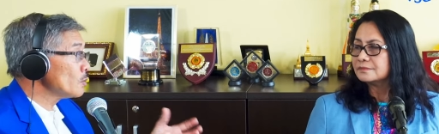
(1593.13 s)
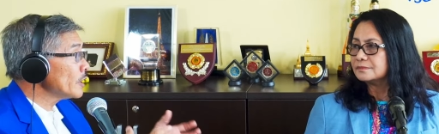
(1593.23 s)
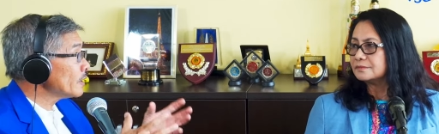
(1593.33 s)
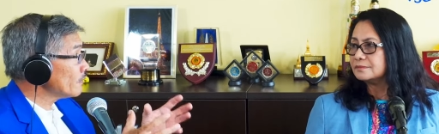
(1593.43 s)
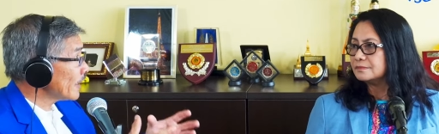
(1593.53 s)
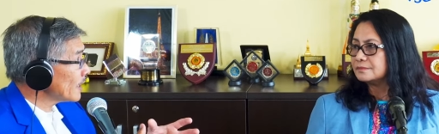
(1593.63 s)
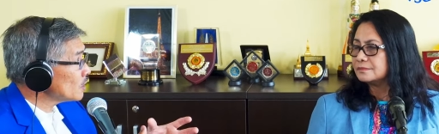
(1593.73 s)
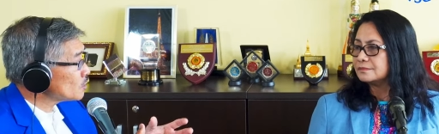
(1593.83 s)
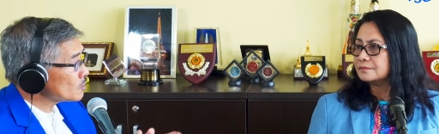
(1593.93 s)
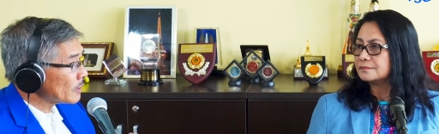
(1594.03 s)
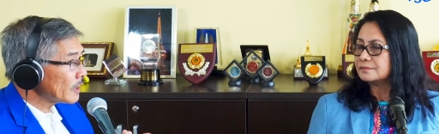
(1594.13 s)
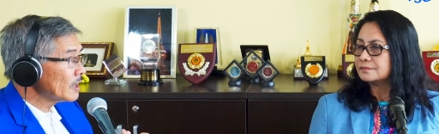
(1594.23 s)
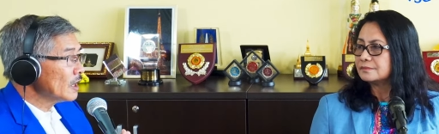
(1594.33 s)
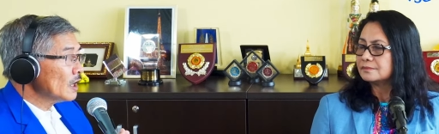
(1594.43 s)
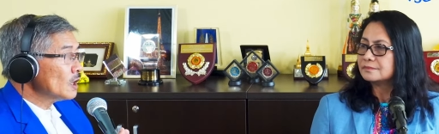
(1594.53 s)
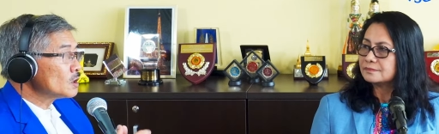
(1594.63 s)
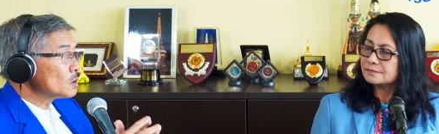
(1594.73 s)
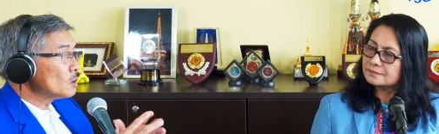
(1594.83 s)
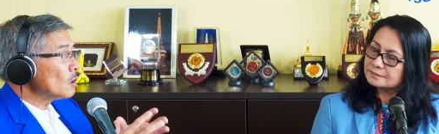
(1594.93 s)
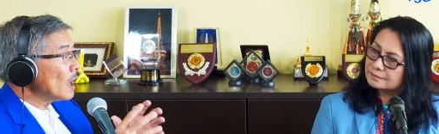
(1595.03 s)
Speaker 1: bring the values right
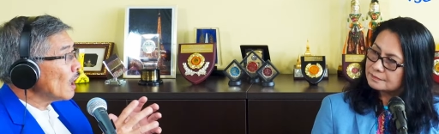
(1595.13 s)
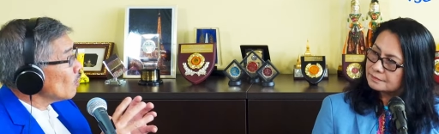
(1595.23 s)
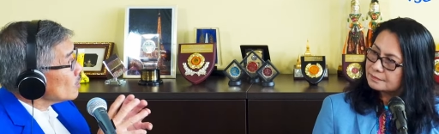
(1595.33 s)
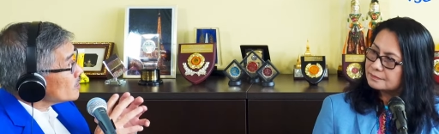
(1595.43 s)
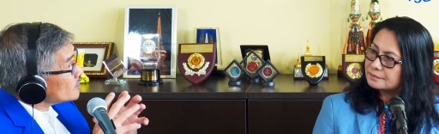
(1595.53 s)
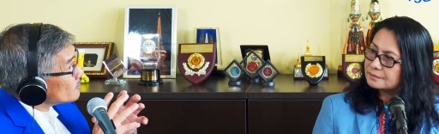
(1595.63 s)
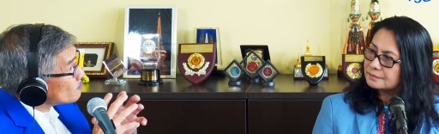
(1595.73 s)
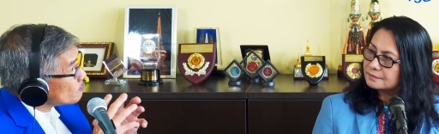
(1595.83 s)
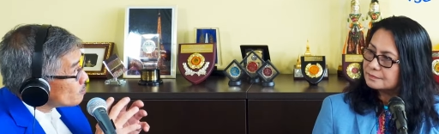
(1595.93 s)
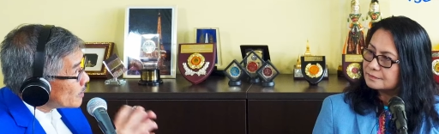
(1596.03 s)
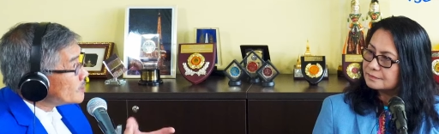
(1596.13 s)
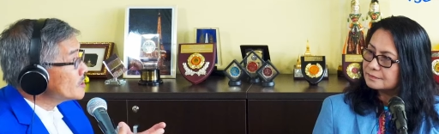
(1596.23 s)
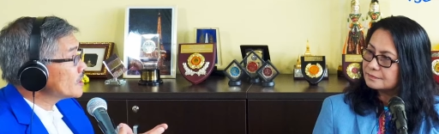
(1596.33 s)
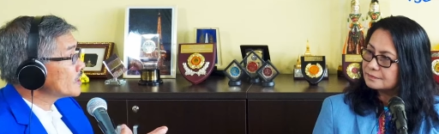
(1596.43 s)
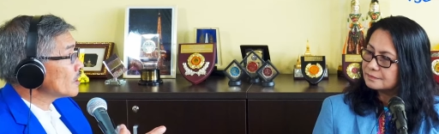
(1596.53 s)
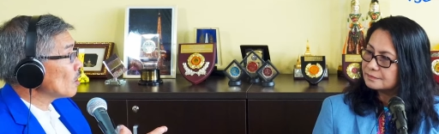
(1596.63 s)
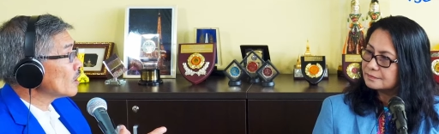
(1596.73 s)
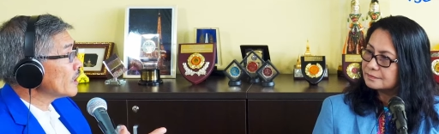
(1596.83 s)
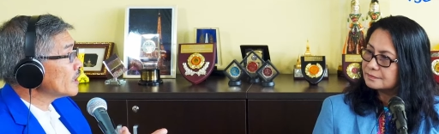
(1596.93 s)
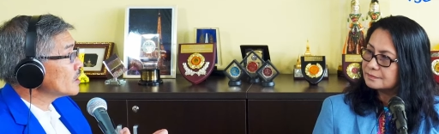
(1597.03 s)
so how does the business and
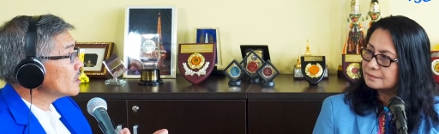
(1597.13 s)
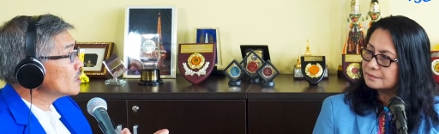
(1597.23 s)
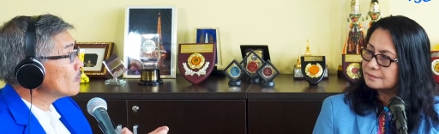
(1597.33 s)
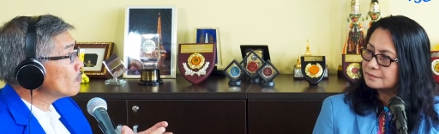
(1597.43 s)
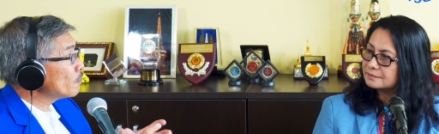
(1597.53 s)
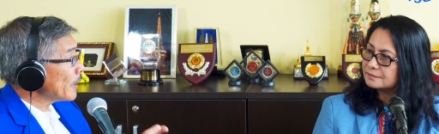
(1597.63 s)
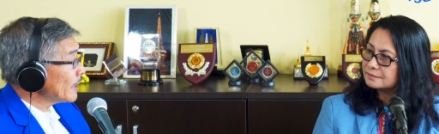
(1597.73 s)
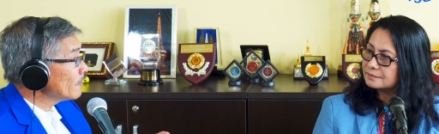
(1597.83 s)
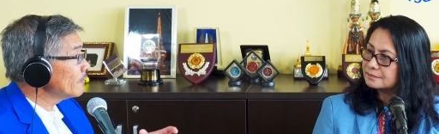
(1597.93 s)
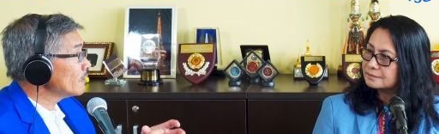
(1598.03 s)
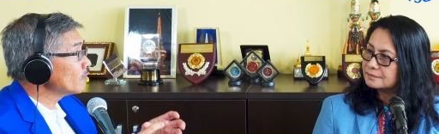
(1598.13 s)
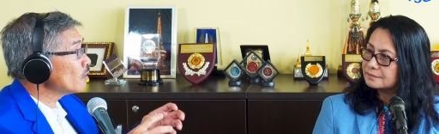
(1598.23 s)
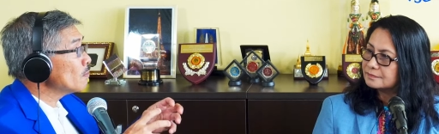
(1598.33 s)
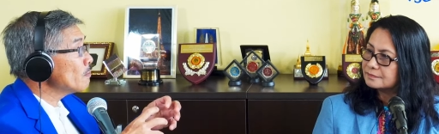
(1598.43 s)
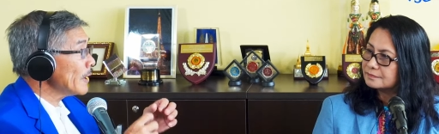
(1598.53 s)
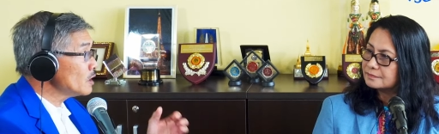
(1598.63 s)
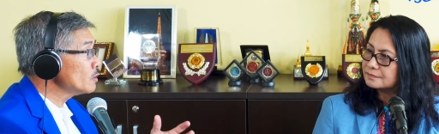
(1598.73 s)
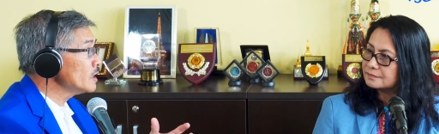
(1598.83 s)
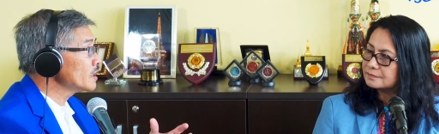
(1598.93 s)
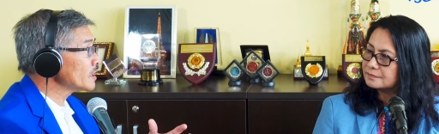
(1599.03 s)
organization benefit from
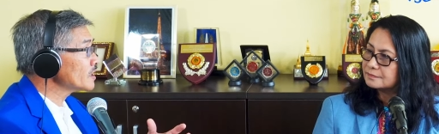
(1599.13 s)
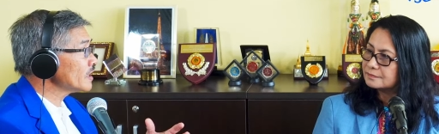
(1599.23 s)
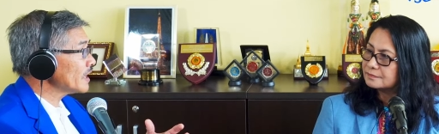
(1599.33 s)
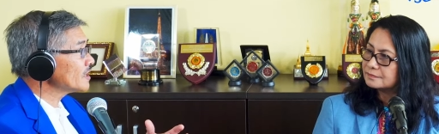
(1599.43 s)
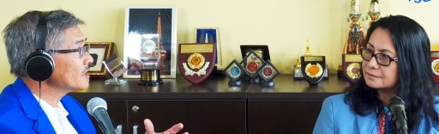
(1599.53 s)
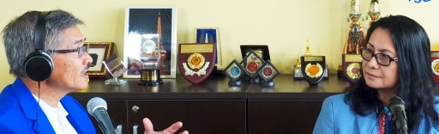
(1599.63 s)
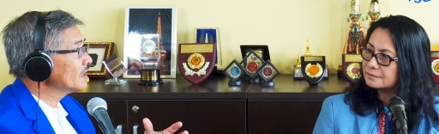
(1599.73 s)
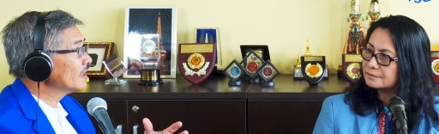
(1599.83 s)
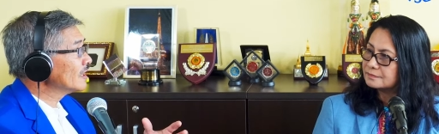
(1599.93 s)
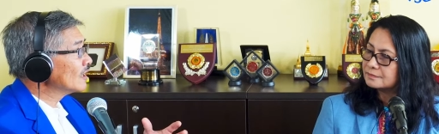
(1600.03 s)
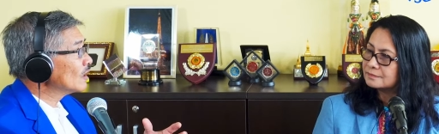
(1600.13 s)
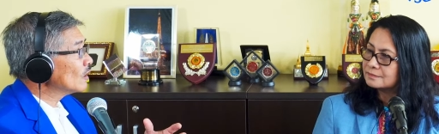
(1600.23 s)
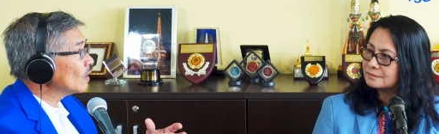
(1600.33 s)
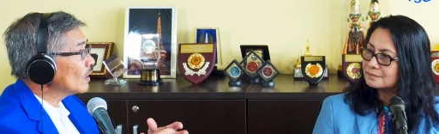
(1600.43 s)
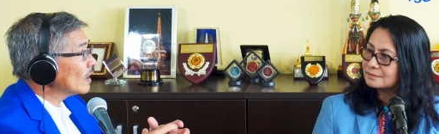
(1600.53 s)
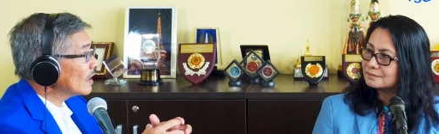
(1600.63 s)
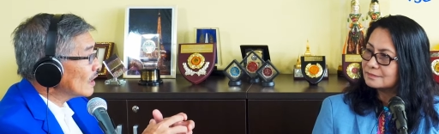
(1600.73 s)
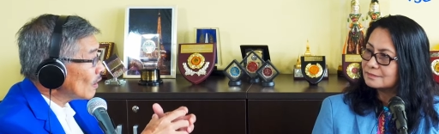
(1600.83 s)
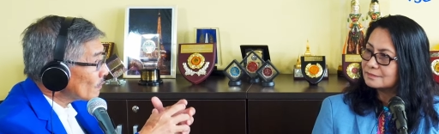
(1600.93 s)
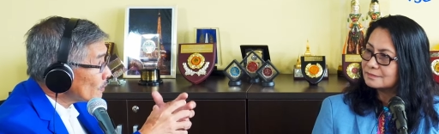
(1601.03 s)
mentoring success
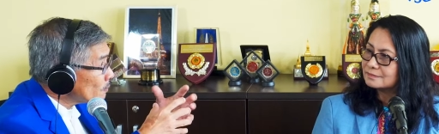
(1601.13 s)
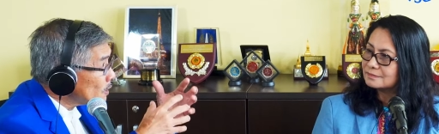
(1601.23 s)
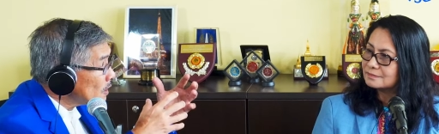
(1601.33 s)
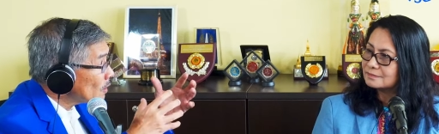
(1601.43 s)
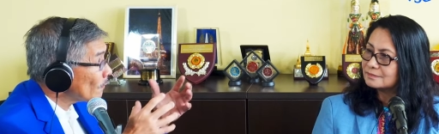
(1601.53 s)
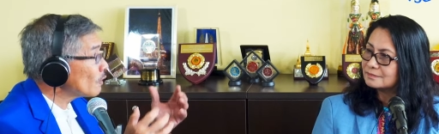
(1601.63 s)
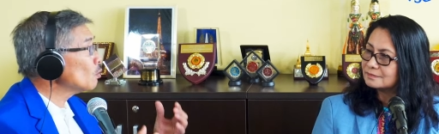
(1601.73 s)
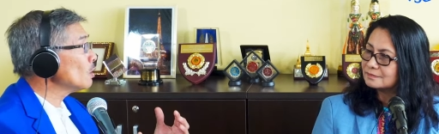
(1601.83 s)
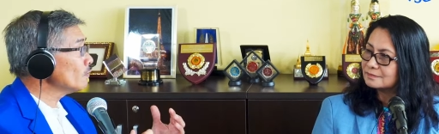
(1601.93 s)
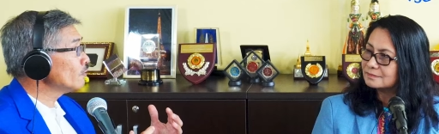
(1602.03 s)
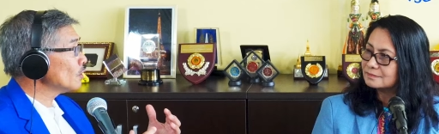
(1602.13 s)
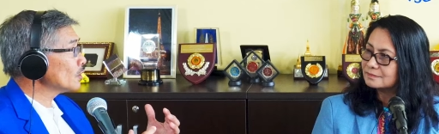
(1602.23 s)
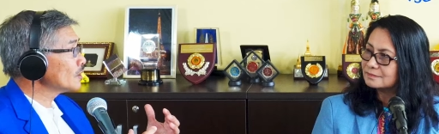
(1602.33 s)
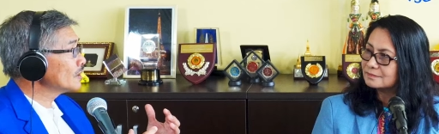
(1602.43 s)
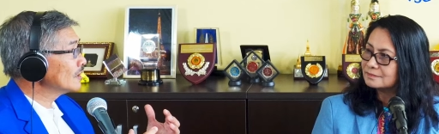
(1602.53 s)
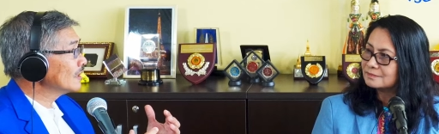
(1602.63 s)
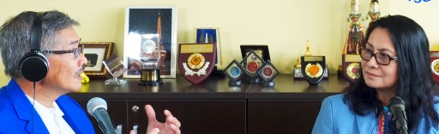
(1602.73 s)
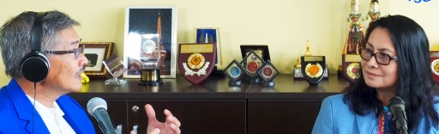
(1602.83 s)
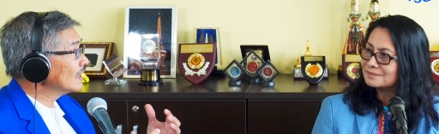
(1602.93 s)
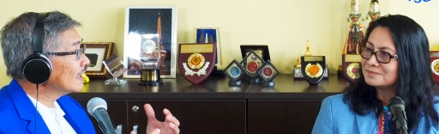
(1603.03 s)
of the of the workforce
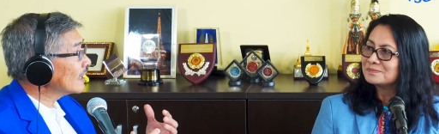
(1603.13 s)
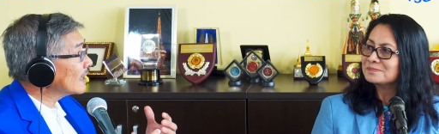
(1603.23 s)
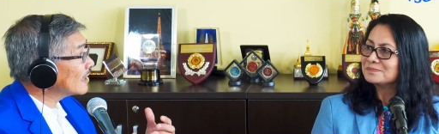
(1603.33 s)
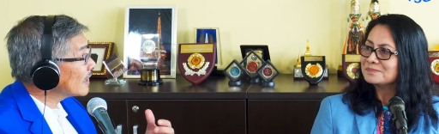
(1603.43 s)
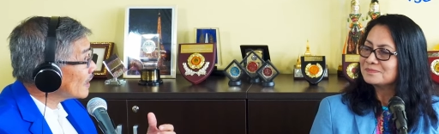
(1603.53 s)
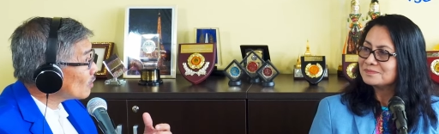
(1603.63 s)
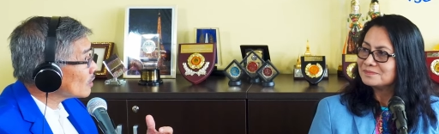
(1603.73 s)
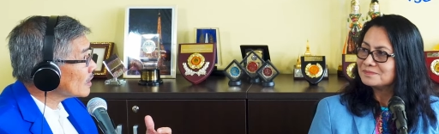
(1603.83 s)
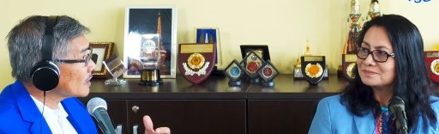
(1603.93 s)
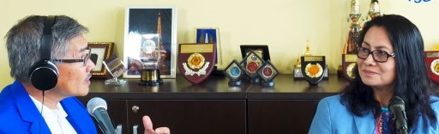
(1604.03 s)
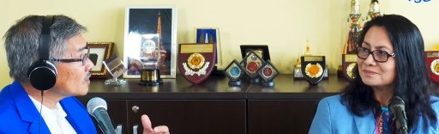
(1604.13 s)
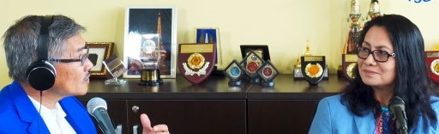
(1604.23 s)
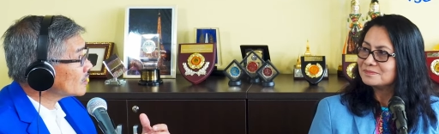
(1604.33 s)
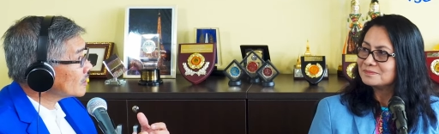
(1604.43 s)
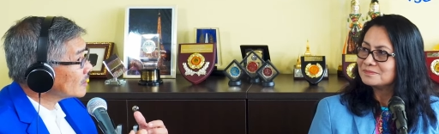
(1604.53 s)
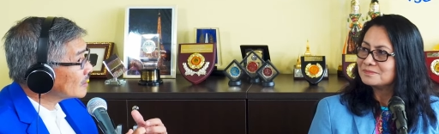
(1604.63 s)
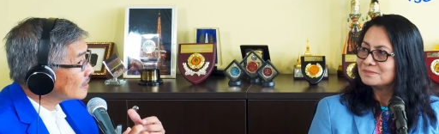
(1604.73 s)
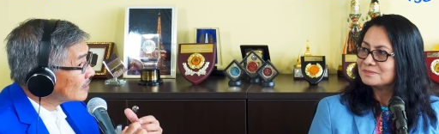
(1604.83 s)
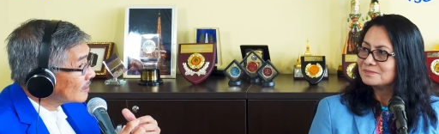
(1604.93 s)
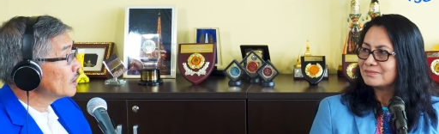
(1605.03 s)
in that organization
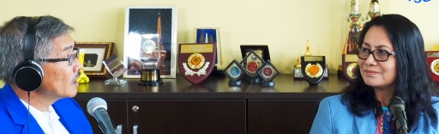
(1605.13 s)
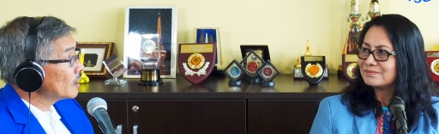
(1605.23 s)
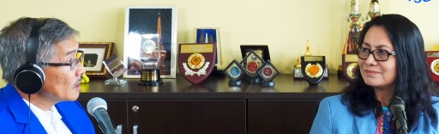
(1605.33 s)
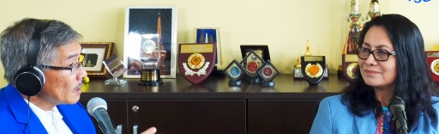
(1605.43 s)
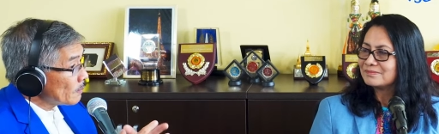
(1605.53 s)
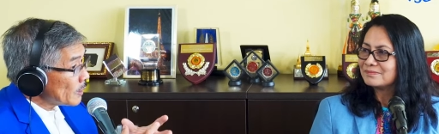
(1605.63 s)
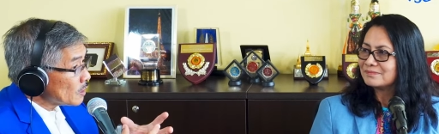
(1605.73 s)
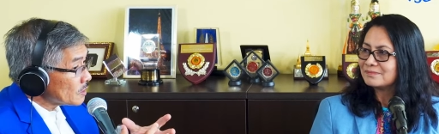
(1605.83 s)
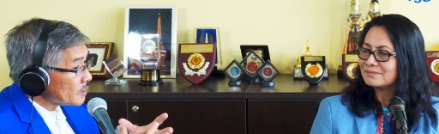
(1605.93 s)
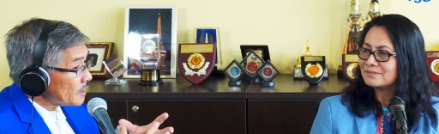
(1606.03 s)
because